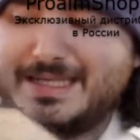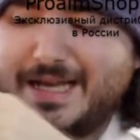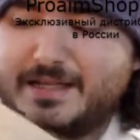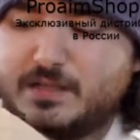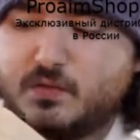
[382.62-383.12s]

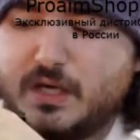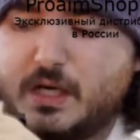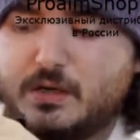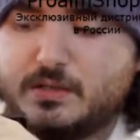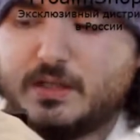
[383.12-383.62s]
lens is really
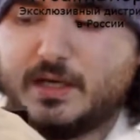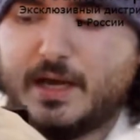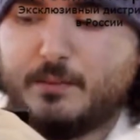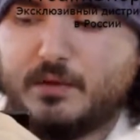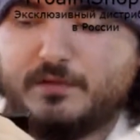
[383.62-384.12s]
close to the
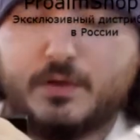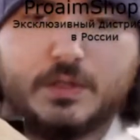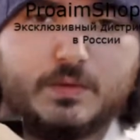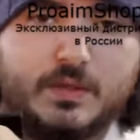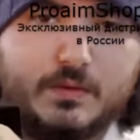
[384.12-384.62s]
camera. The
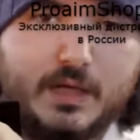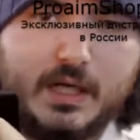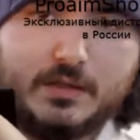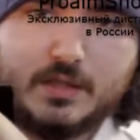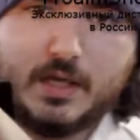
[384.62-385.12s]
focus ring is really
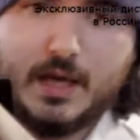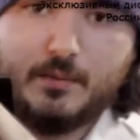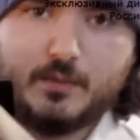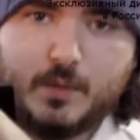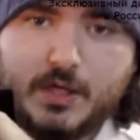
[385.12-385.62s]
close to the camera
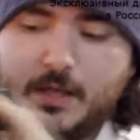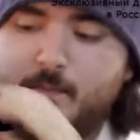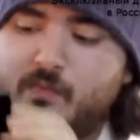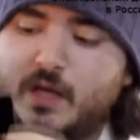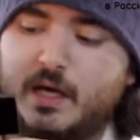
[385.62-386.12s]
body.
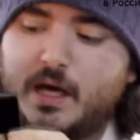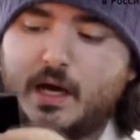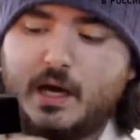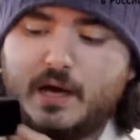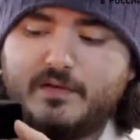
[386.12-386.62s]

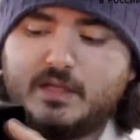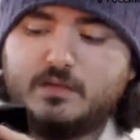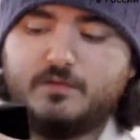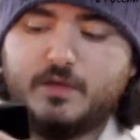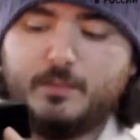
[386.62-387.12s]
I've had to
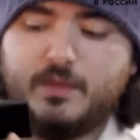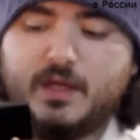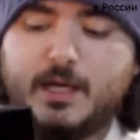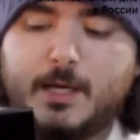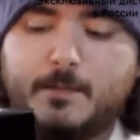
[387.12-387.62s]
flip
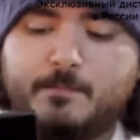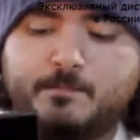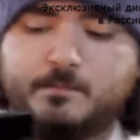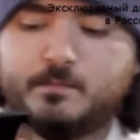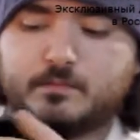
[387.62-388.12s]
the
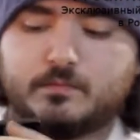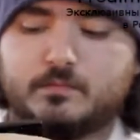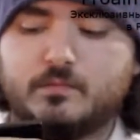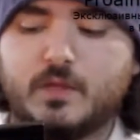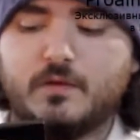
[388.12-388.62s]

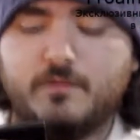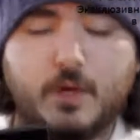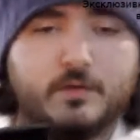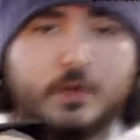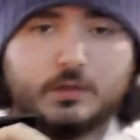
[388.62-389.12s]
follow
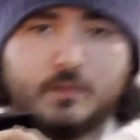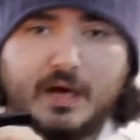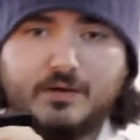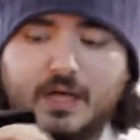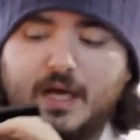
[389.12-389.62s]
focus
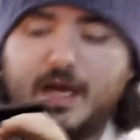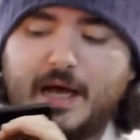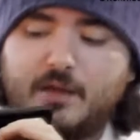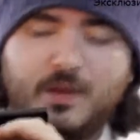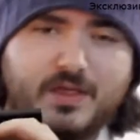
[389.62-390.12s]
around. And
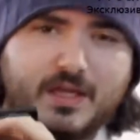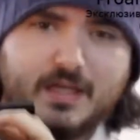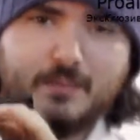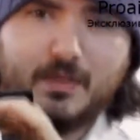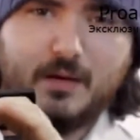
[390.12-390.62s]
the one thing
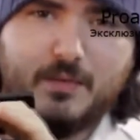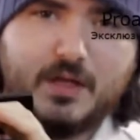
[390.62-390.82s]
that bothers